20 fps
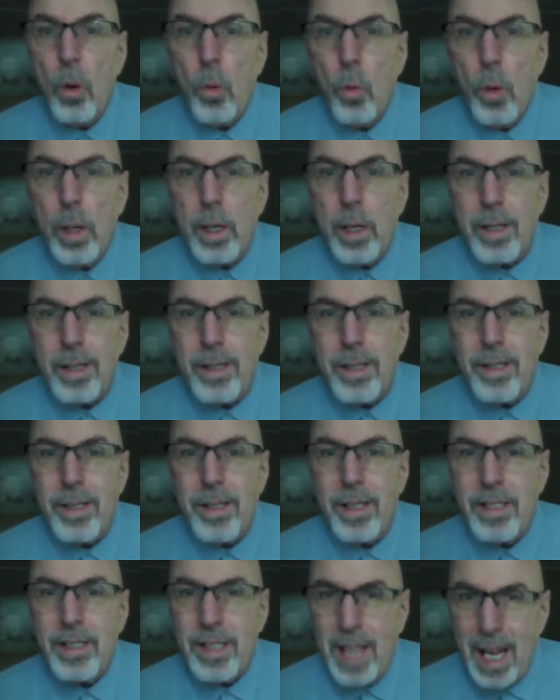Well,
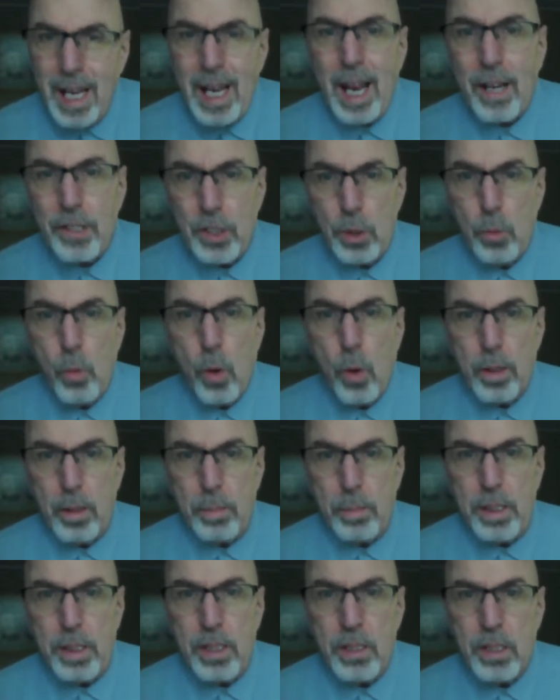is that how you want to
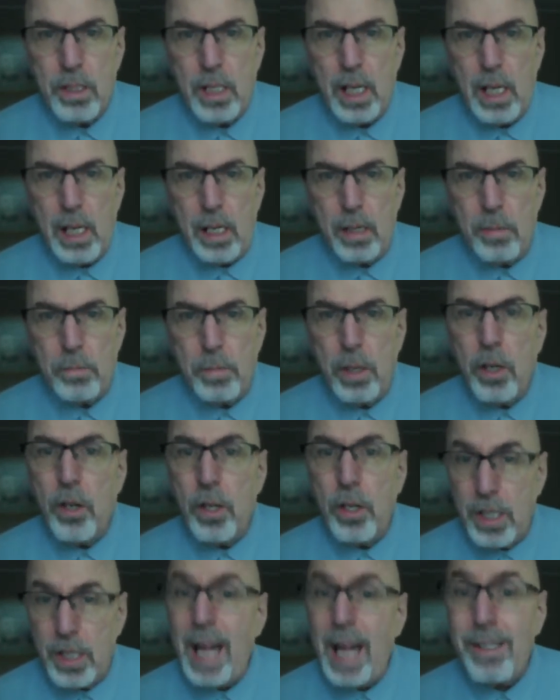be seen?
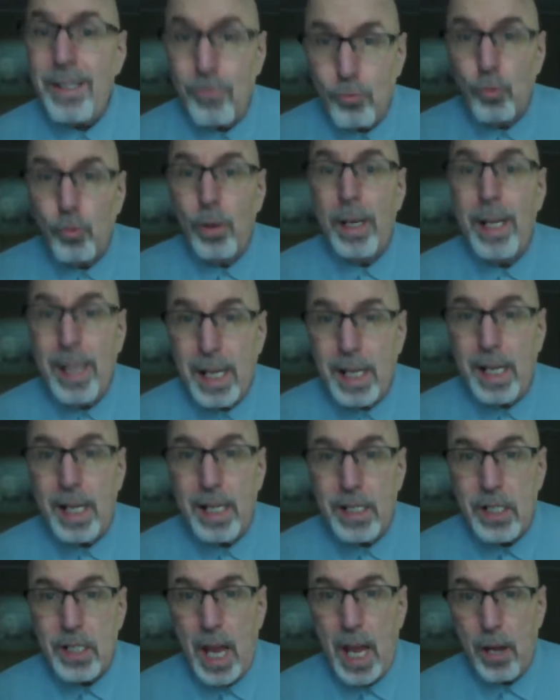Because that really
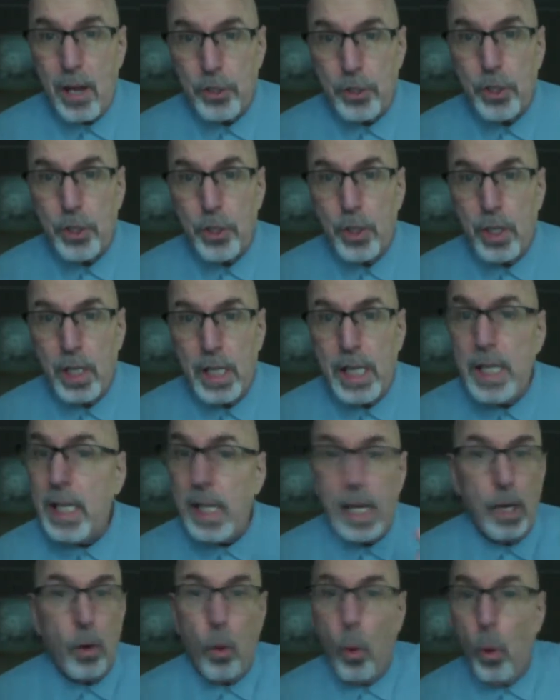is how you're
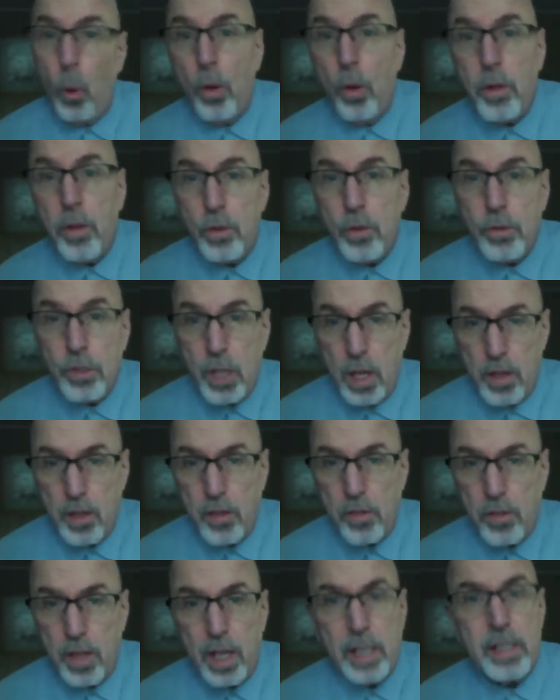leading. All those other
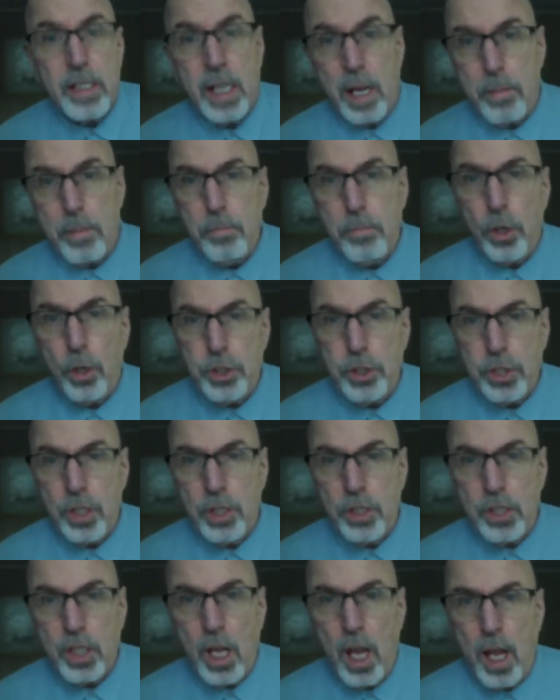things get pushed
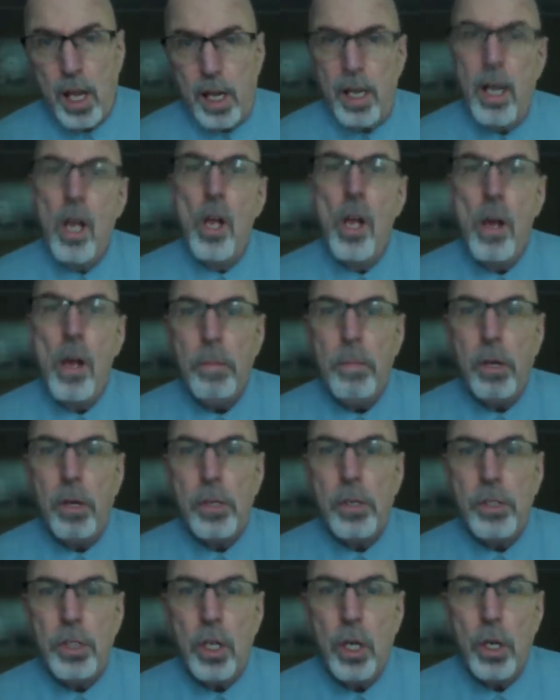aside
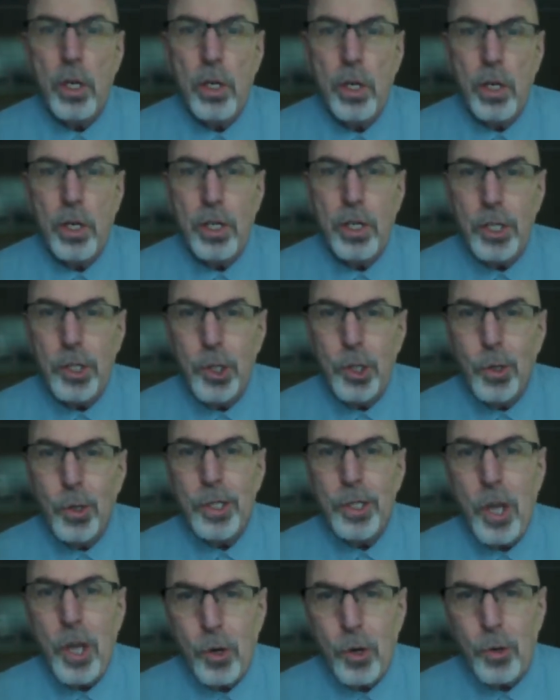because you're
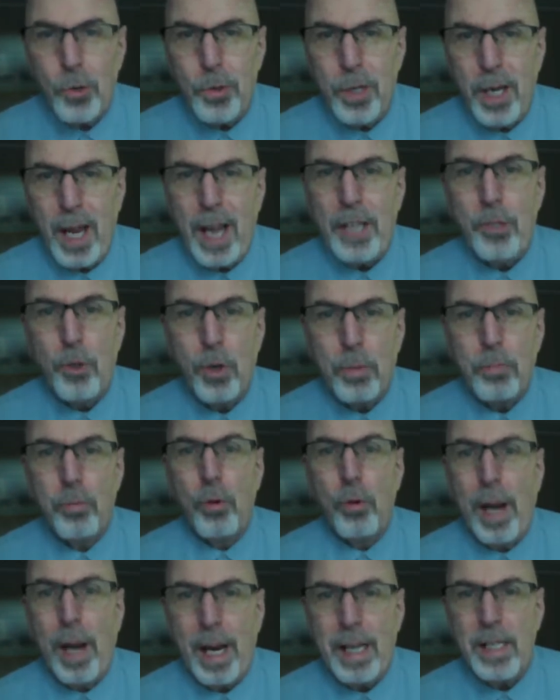known and your
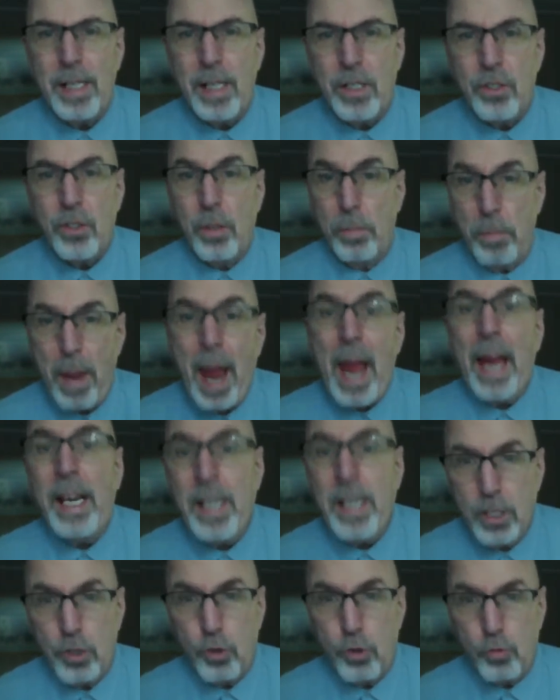brand is the pain
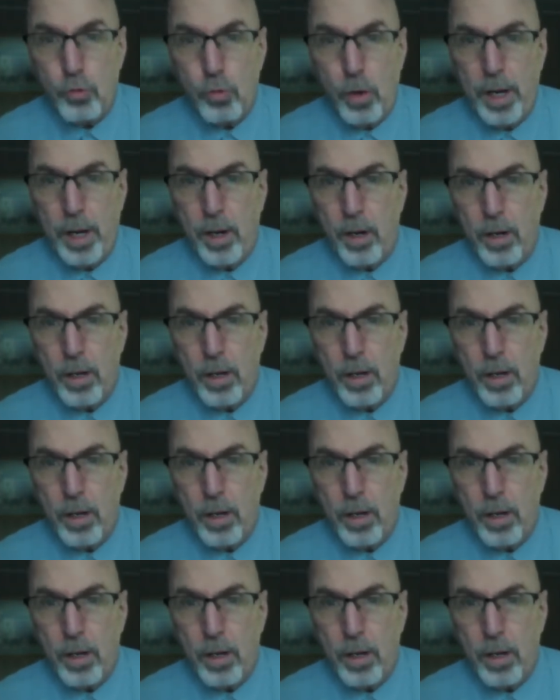in the rear.